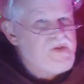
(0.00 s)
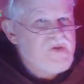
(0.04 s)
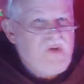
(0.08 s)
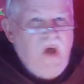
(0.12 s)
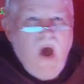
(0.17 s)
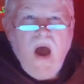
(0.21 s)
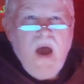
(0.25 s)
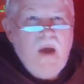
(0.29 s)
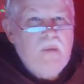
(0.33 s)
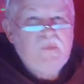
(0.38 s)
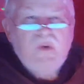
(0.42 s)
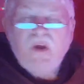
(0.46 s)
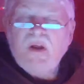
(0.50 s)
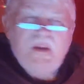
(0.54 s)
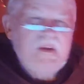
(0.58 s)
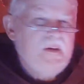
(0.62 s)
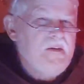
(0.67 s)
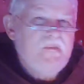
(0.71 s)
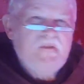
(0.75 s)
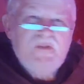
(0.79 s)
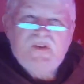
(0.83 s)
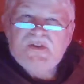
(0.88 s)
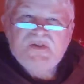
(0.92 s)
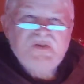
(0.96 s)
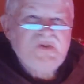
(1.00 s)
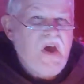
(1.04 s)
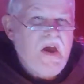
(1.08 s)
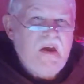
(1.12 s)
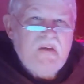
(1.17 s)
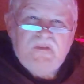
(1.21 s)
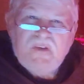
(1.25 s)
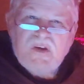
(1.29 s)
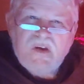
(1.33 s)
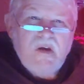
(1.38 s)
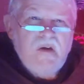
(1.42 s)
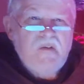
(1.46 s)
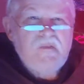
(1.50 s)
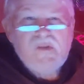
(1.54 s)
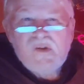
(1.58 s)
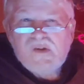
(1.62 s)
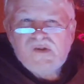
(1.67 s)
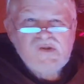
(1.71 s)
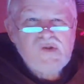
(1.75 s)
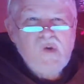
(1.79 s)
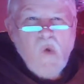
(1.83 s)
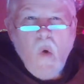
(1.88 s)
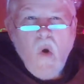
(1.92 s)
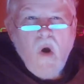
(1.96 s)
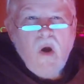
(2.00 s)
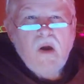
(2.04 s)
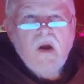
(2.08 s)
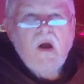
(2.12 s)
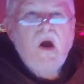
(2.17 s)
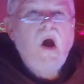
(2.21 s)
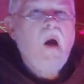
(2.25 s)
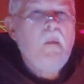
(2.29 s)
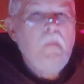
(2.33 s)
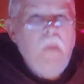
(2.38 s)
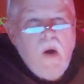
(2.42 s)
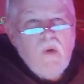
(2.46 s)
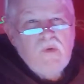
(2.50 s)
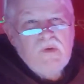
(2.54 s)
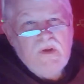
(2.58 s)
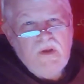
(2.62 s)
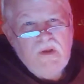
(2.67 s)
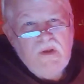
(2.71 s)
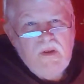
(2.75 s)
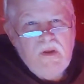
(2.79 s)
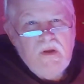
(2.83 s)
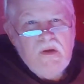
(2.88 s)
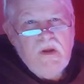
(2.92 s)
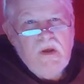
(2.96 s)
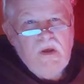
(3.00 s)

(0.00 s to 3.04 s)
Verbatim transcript: it's time to leave the safety of the shore and come out to the